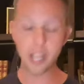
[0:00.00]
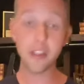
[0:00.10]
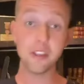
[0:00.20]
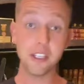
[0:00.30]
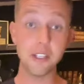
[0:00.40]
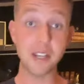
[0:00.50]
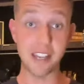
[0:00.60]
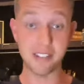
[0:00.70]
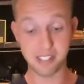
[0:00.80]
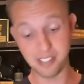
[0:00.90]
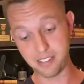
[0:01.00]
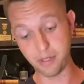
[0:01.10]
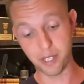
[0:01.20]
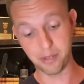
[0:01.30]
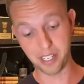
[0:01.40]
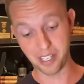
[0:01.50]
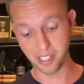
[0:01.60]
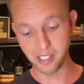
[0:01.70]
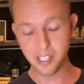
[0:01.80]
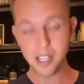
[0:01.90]
Other than you guys can see what I'm
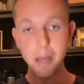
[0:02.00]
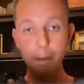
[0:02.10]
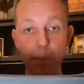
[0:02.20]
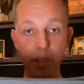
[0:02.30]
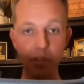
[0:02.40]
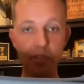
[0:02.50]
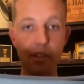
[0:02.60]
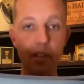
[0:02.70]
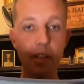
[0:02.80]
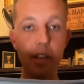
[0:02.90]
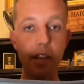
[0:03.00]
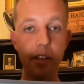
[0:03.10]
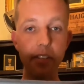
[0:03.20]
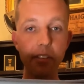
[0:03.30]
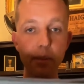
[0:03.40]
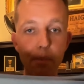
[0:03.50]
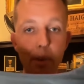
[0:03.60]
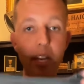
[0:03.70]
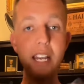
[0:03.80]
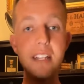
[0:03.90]
saying. Built. This is a
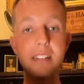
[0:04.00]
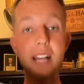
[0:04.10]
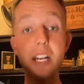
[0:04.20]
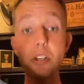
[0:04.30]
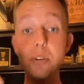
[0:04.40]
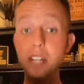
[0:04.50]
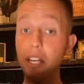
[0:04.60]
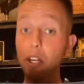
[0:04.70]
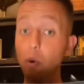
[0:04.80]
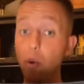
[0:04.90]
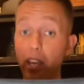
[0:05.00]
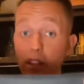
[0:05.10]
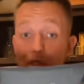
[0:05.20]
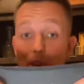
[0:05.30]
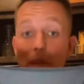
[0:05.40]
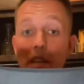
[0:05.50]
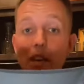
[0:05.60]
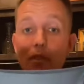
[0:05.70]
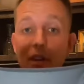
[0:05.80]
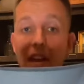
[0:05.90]
brand, it's kind of going downhill quick, so be
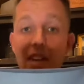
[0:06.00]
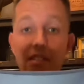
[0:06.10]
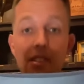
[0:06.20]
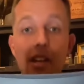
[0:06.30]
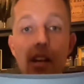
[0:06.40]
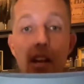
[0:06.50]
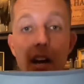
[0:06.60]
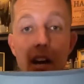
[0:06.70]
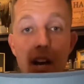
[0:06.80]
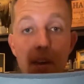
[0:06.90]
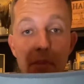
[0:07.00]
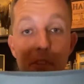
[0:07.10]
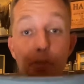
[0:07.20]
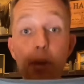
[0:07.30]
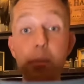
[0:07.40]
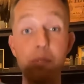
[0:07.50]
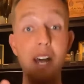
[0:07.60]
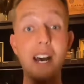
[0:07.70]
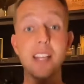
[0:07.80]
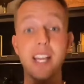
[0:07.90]
careful, guys. This brand was
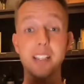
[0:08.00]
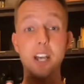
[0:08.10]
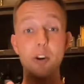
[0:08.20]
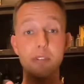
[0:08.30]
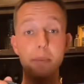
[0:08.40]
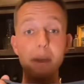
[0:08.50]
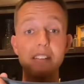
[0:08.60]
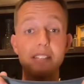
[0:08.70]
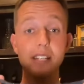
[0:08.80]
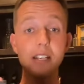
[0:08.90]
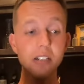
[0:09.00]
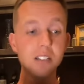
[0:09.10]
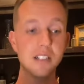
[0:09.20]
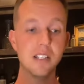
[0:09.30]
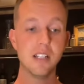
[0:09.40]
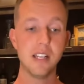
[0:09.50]
hot like over the past year.